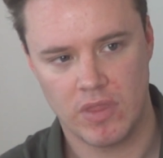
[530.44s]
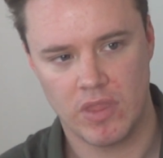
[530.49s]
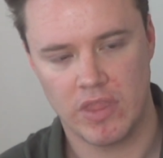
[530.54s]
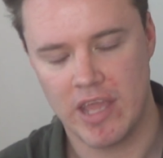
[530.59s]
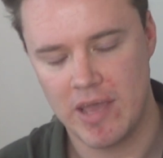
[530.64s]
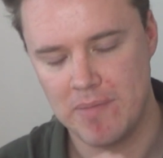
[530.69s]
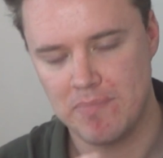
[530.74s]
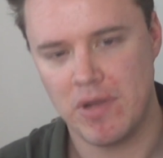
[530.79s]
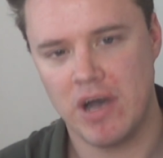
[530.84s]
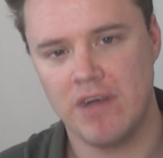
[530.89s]

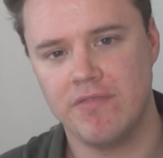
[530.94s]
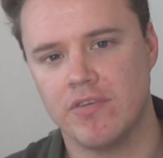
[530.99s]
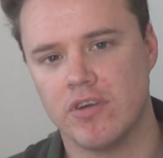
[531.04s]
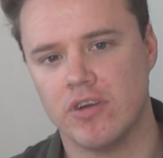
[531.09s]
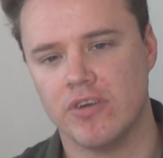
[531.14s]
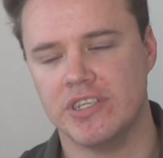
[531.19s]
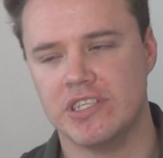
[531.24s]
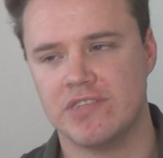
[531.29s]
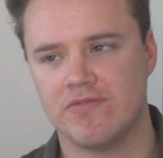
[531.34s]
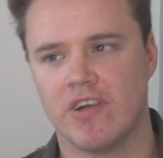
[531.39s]
their
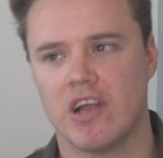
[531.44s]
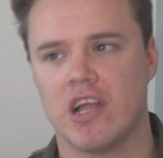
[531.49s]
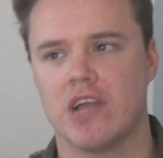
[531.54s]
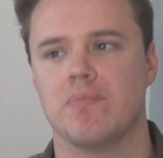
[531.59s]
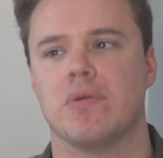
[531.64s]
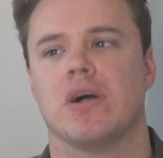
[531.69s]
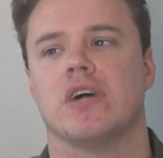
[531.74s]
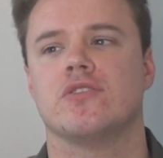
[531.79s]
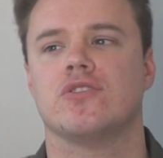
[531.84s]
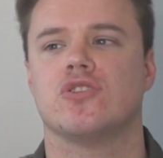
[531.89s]
mother is very
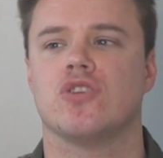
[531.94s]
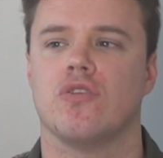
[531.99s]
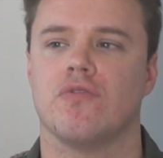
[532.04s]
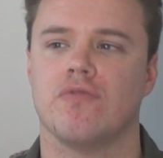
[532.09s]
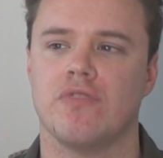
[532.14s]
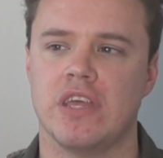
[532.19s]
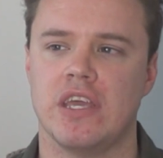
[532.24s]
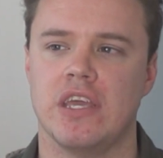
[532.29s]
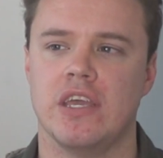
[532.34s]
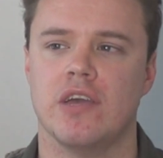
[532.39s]
much
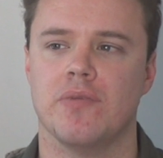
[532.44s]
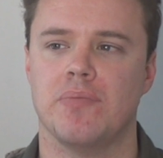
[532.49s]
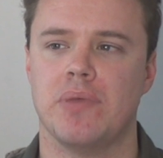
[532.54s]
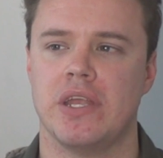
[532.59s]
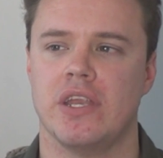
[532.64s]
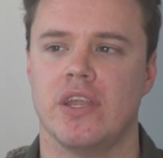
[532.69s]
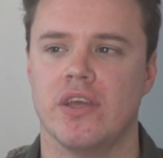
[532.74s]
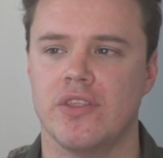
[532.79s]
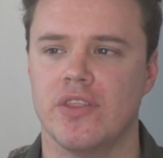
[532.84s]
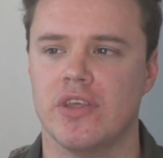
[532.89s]
of the
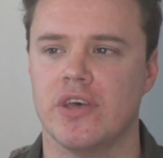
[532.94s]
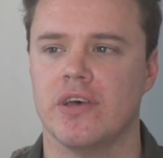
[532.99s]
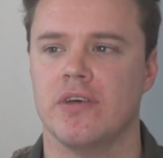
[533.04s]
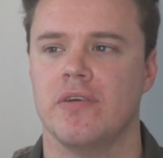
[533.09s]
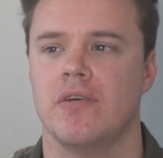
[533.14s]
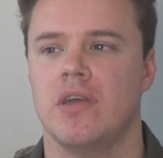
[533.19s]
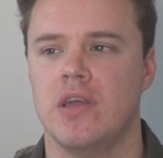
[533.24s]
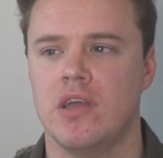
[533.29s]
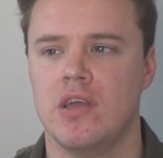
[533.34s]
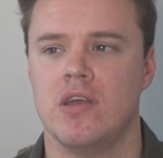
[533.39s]
opinion that
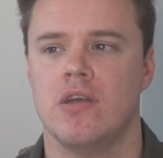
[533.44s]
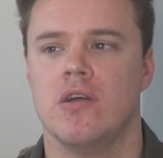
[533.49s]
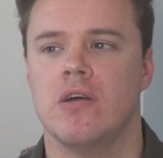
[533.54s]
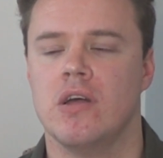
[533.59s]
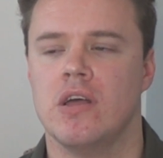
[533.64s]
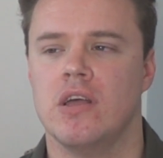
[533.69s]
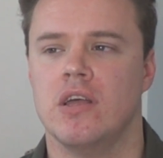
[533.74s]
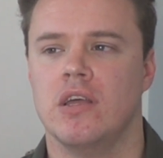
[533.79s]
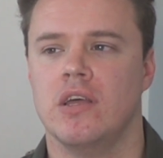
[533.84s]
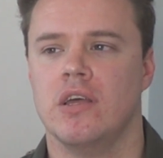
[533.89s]

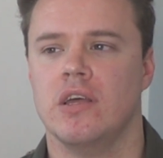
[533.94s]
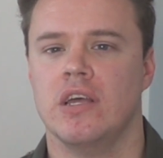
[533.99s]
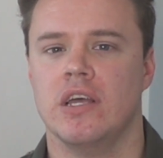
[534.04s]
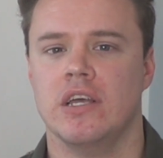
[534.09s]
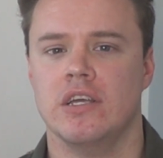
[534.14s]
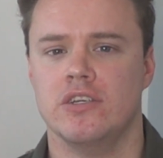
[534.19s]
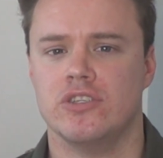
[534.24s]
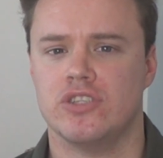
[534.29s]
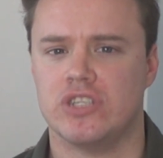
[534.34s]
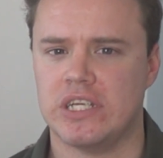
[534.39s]

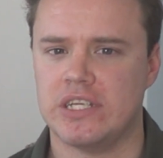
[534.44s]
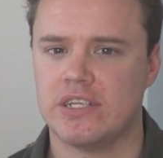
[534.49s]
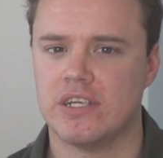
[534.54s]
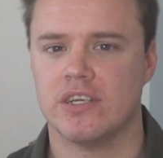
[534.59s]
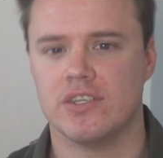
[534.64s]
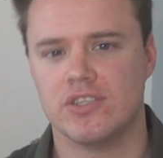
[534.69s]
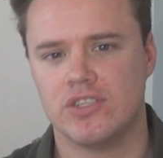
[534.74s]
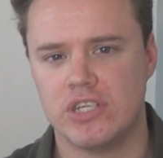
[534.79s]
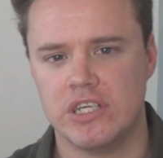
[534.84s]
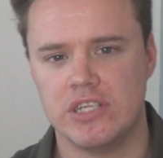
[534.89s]

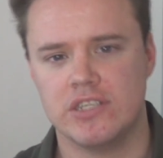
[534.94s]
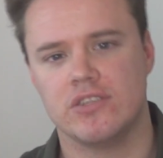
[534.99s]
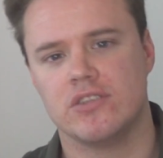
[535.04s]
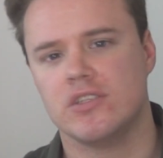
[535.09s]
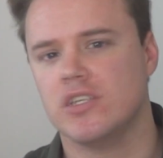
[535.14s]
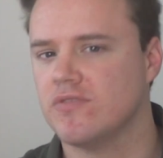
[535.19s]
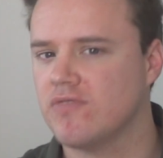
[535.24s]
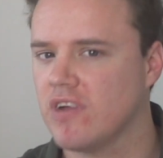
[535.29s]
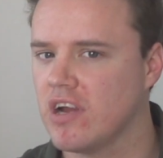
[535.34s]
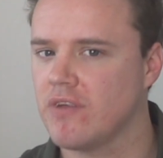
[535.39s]

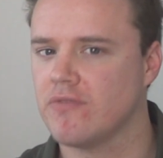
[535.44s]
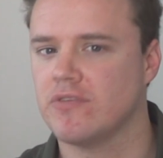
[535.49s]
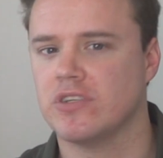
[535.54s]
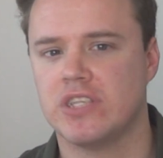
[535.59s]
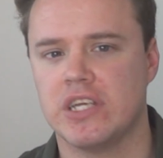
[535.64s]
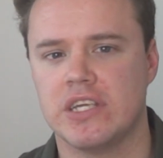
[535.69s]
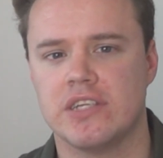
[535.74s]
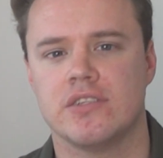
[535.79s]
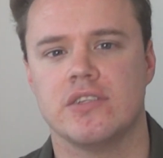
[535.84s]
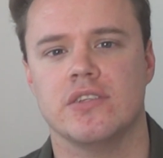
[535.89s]
she's very
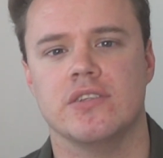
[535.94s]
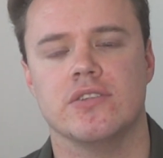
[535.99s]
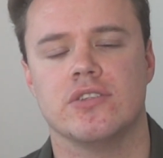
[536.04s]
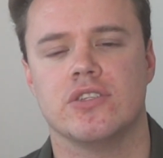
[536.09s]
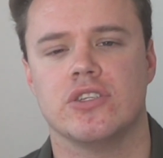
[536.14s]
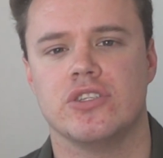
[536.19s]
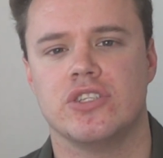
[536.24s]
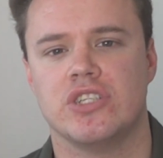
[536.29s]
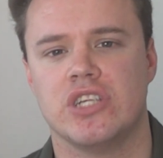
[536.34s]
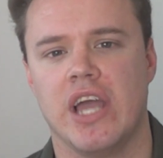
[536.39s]
resistant
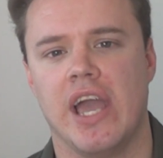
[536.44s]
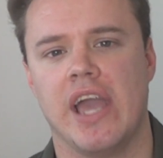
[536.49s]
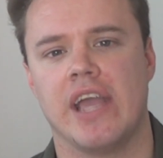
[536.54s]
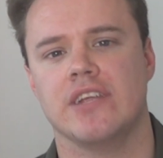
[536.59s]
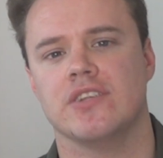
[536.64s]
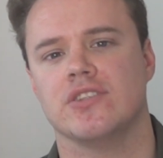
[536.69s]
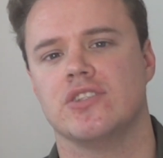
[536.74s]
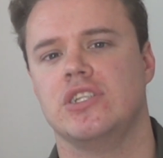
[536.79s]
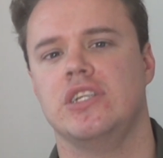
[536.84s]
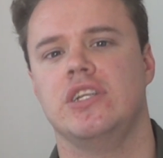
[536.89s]
to
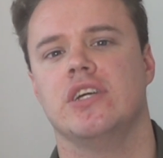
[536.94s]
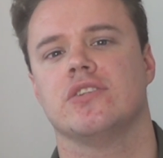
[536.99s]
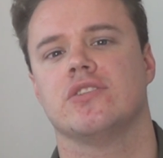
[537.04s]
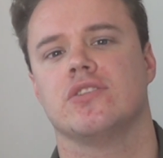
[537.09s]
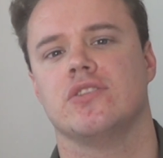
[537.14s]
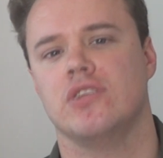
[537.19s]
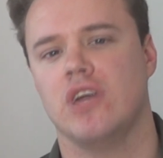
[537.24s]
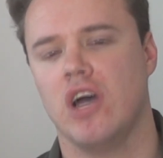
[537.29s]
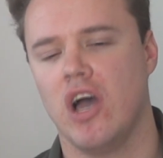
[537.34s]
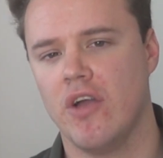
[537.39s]
change. She
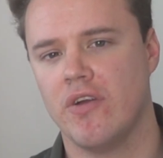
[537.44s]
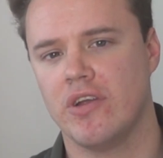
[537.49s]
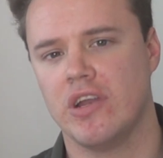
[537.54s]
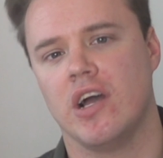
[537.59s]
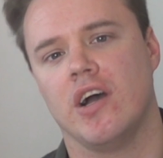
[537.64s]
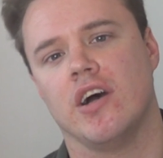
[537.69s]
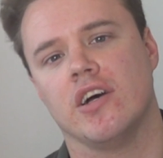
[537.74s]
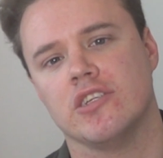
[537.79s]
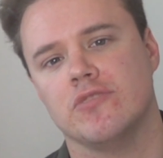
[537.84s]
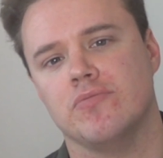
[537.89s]
doesn't. Her and
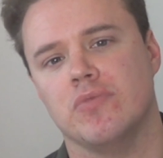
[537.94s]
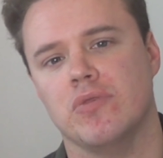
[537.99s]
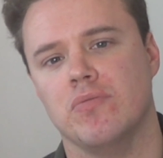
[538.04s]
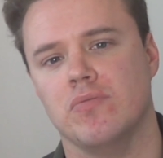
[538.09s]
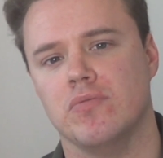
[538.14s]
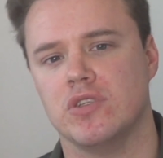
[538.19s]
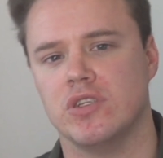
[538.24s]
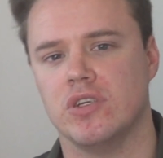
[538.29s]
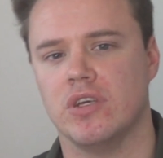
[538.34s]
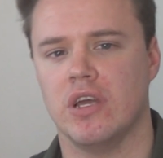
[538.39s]
her
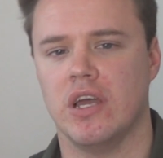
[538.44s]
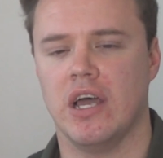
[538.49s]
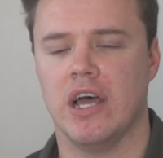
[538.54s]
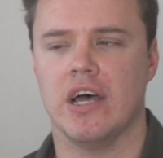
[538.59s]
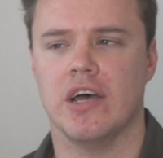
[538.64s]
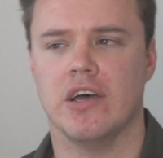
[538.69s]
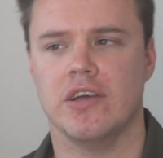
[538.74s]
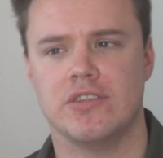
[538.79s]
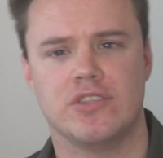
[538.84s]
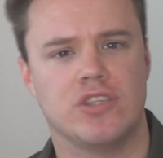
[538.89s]
husband
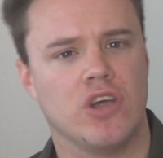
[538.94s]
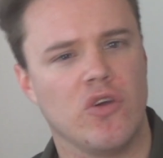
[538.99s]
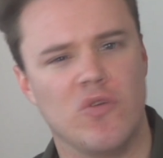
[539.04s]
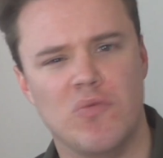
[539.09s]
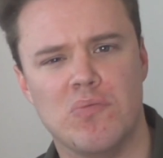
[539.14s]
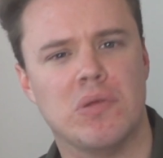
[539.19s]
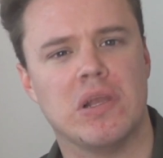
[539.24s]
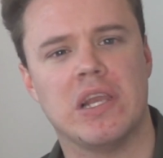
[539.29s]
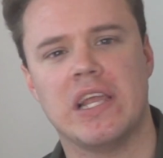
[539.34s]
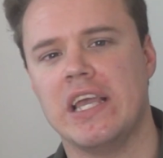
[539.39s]

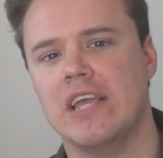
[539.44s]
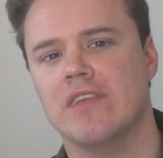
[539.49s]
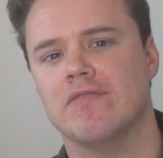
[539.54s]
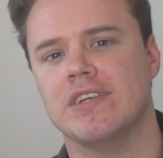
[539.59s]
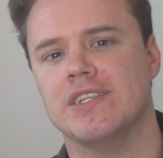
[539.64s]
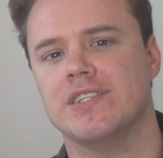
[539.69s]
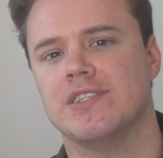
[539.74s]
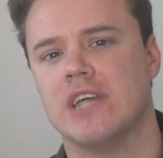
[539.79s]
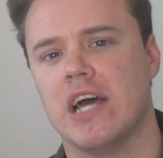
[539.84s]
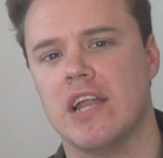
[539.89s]
don't believe
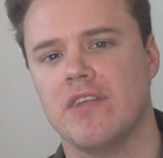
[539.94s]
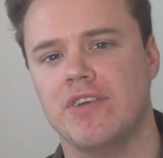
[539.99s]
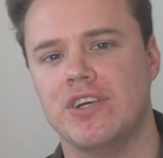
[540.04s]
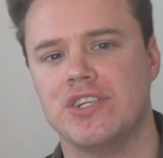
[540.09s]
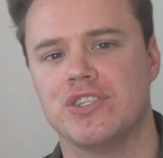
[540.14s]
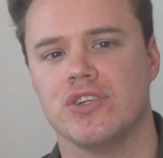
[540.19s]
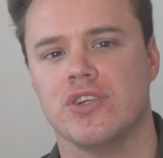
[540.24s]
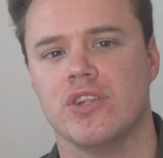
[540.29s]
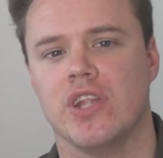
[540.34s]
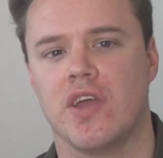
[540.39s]
in
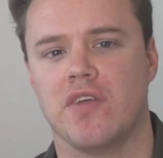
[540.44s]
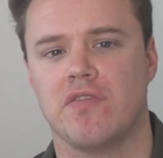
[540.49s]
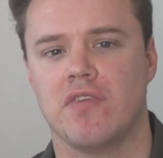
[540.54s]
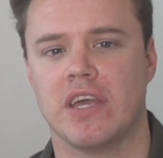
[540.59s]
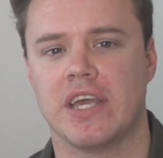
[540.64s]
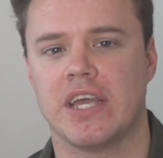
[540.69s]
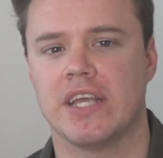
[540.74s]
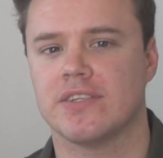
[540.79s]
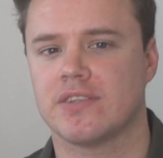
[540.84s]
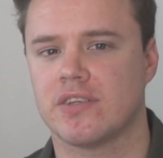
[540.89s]
television. They
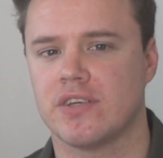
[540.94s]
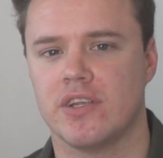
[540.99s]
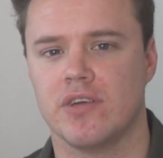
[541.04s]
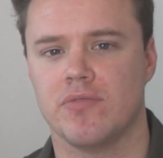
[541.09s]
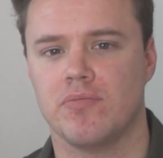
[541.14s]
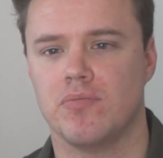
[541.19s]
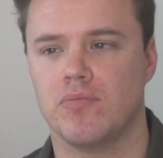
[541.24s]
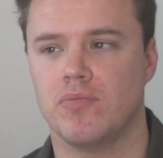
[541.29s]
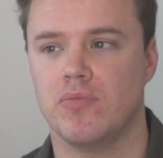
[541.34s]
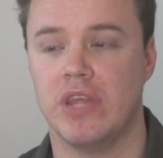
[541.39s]
think it's
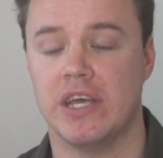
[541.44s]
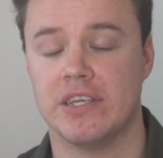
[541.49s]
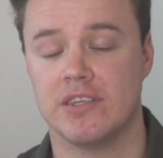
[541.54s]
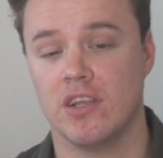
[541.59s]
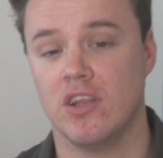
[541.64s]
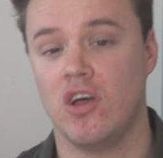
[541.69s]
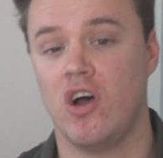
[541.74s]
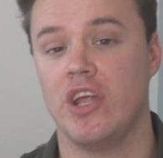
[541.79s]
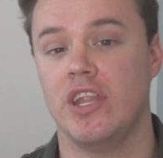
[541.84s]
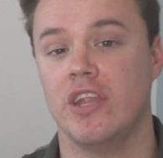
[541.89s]
gonna. There's
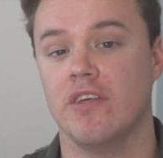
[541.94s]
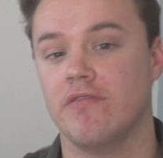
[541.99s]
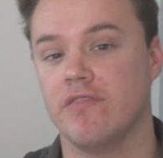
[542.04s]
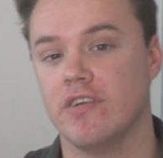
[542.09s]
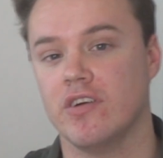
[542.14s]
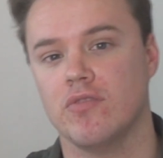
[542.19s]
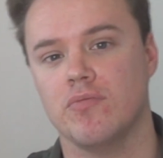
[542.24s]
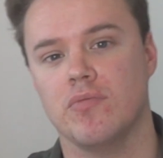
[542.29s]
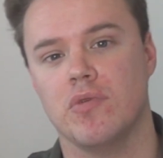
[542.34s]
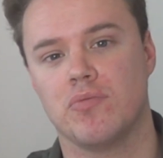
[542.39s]
a line in the
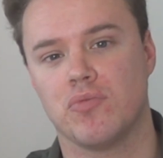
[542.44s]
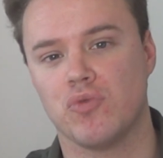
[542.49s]
film,